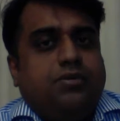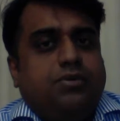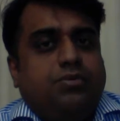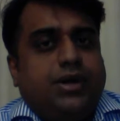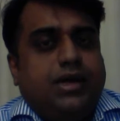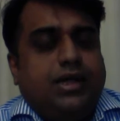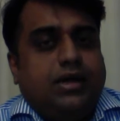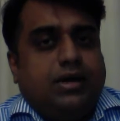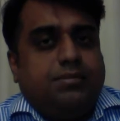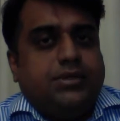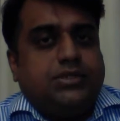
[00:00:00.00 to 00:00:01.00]
are given wedding
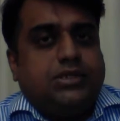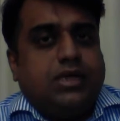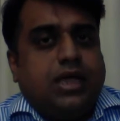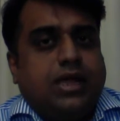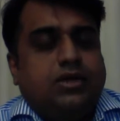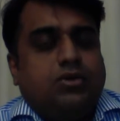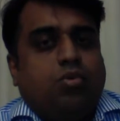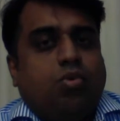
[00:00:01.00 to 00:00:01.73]
garments, and